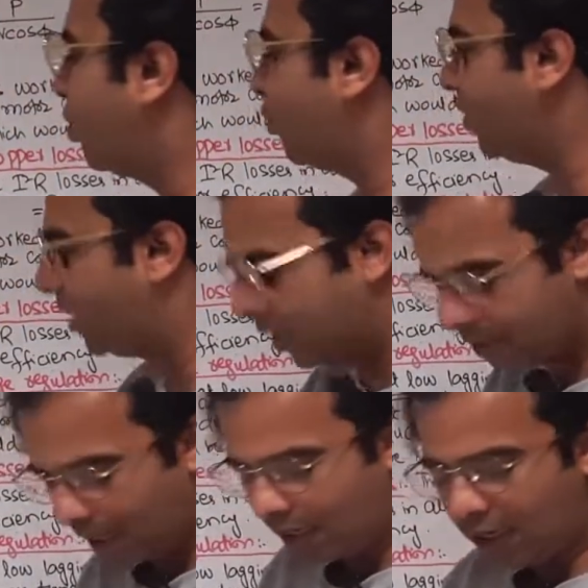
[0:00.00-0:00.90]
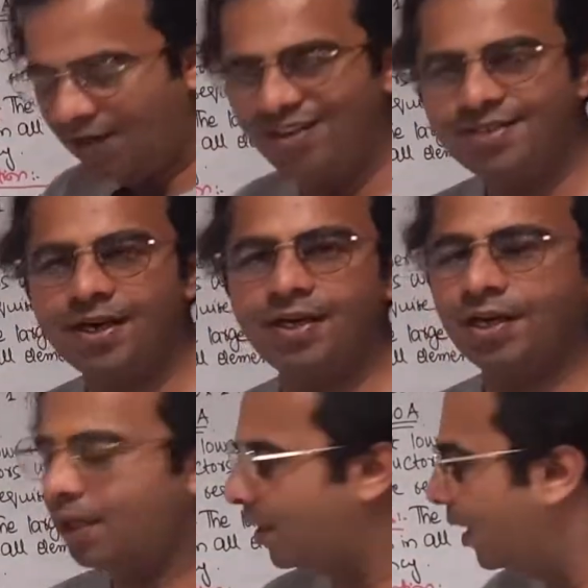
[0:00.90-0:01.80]
switch gears are always
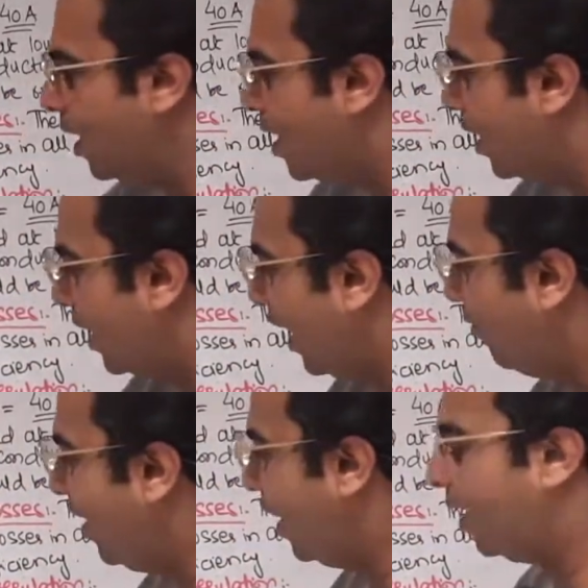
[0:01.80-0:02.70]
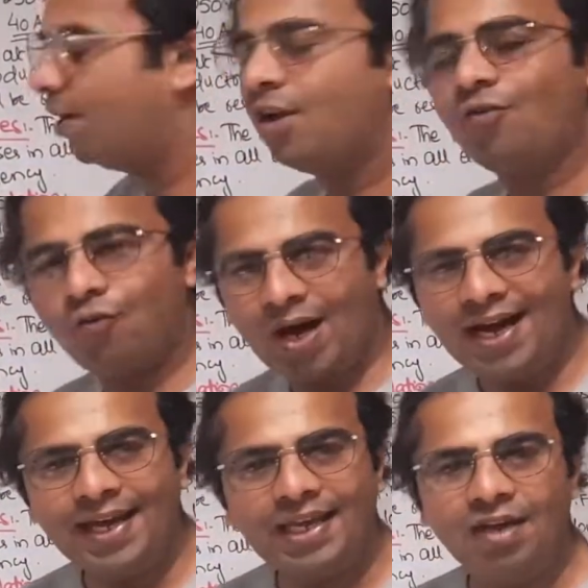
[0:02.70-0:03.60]
rated in the kVA.
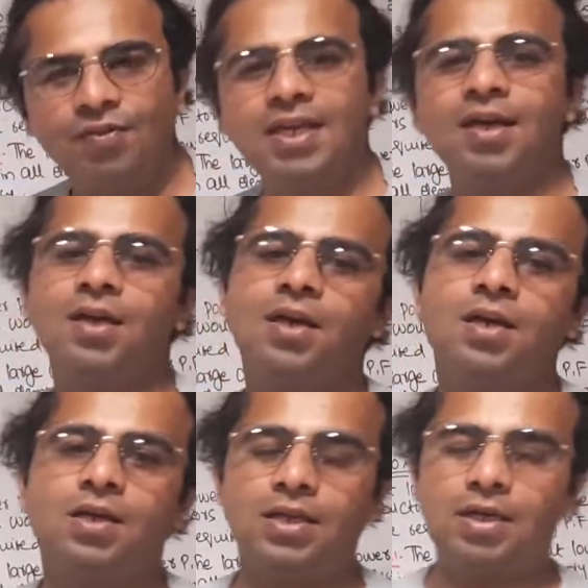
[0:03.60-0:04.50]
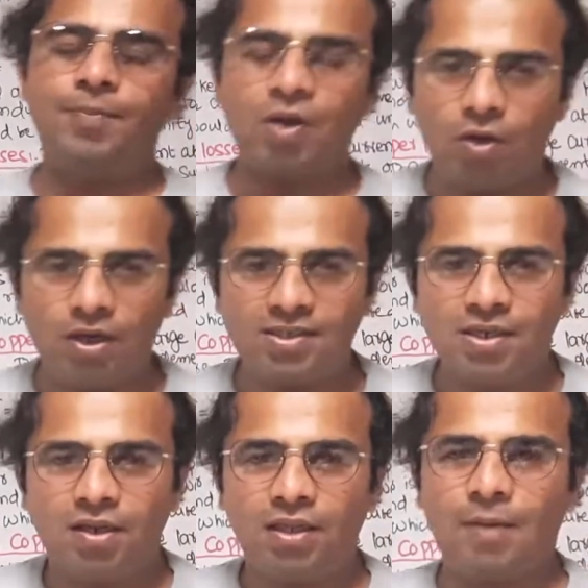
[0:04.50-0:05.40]
Why kVA? Because
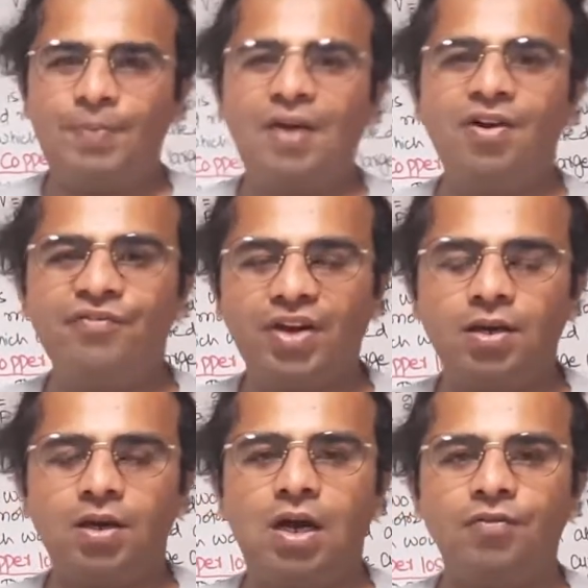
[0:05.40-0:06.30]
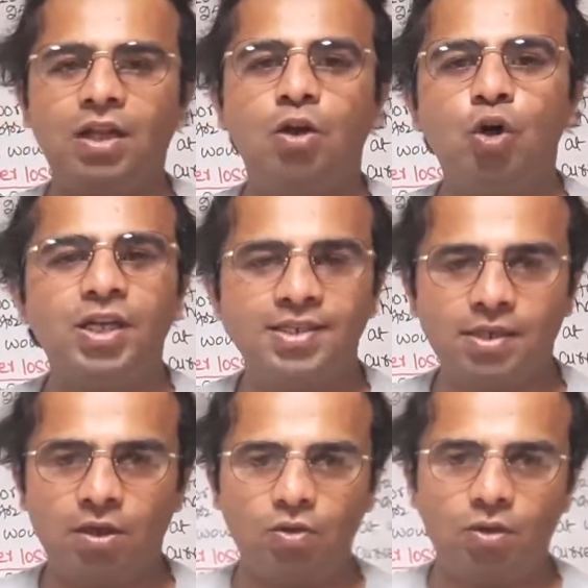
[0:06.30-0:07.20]
the power factor of the load is
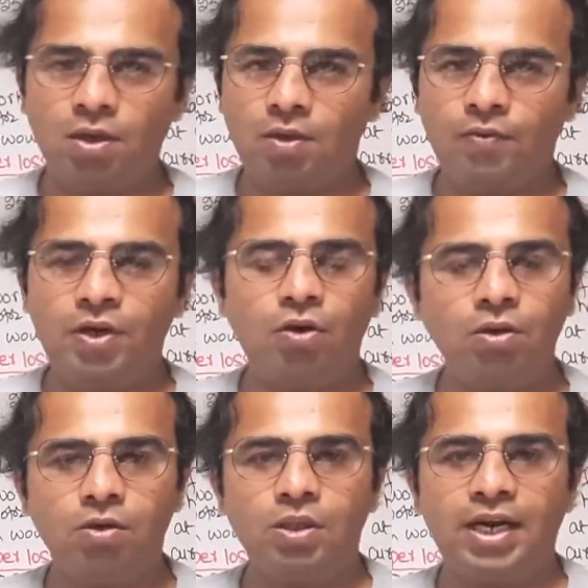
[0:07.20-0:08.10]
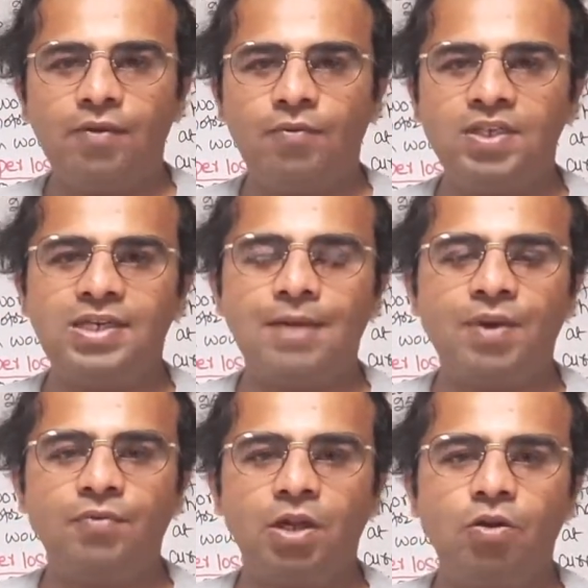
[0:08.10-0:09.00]
unknown. We don't know that which type
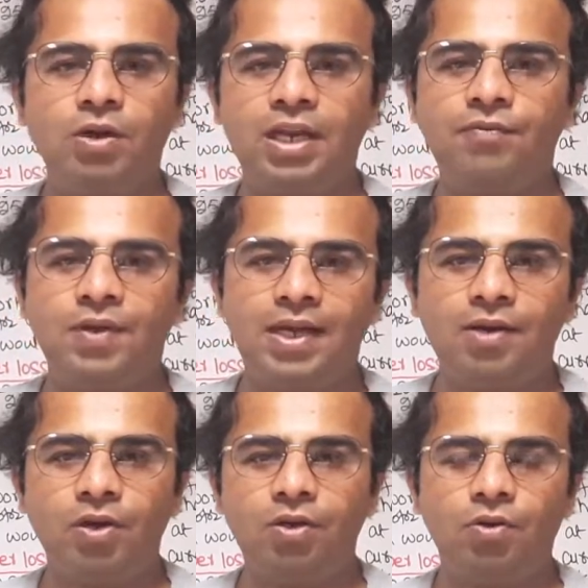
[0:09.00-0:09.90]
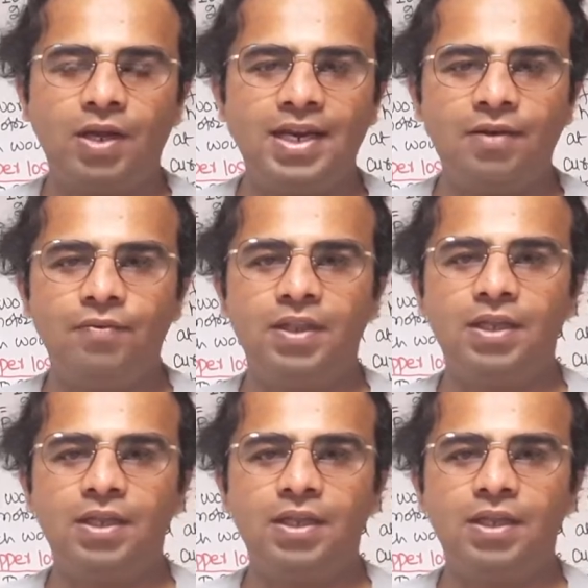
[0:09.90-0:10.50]
of the load that we are going to connect with